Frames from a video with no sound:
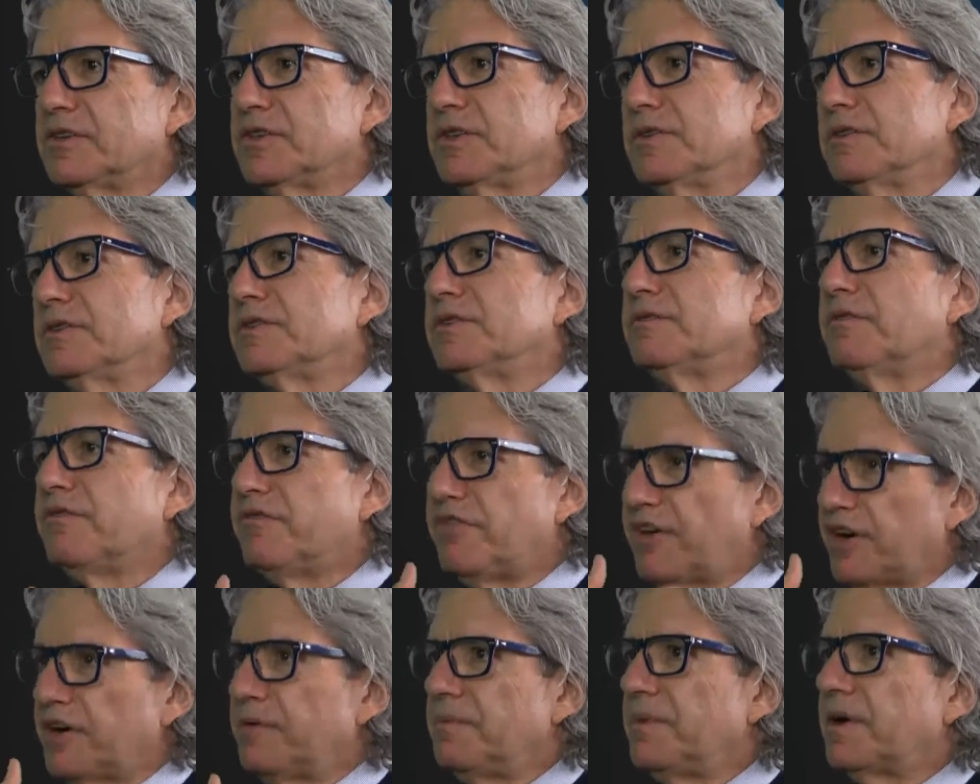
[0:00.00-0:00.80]
those are
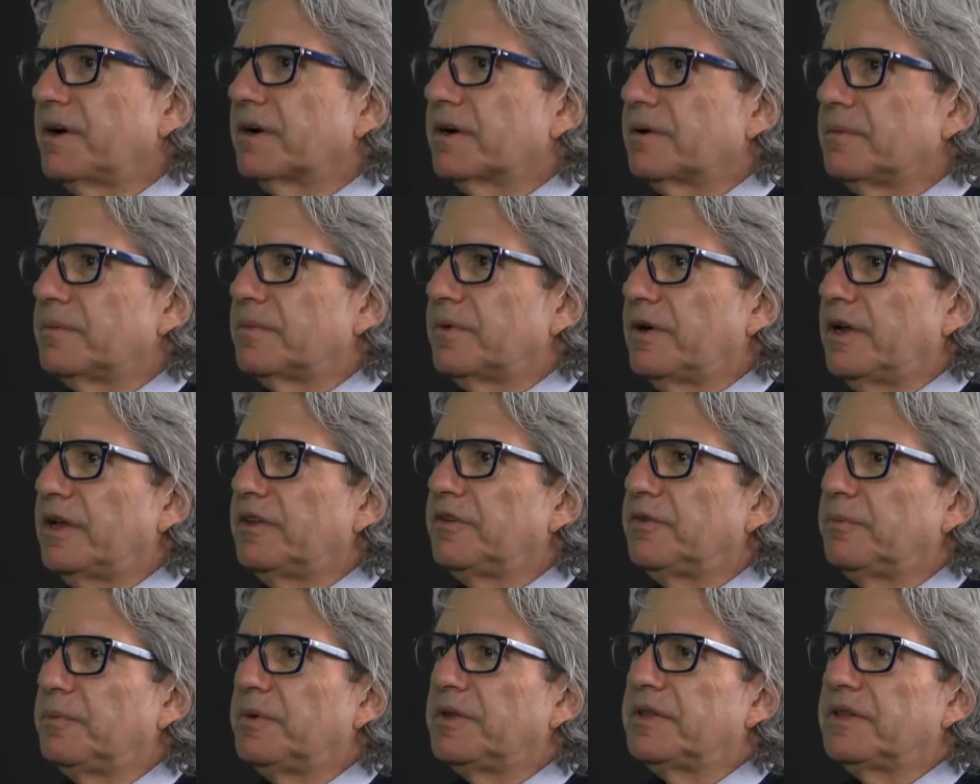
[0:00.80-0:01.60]
very American
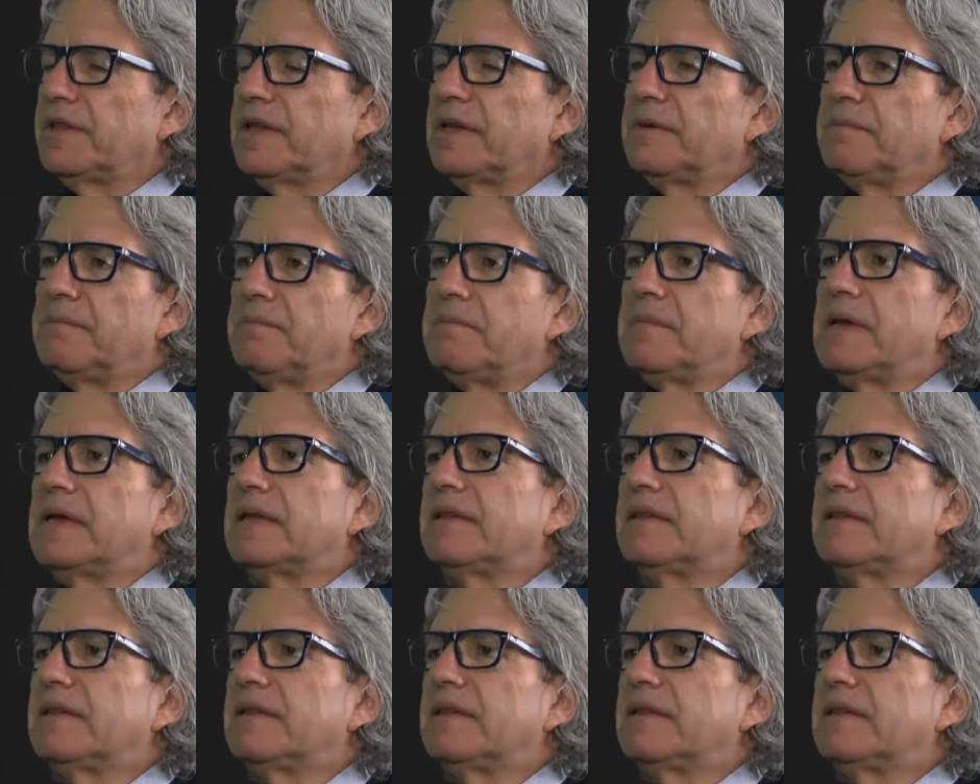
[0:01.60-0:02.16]
brands, but their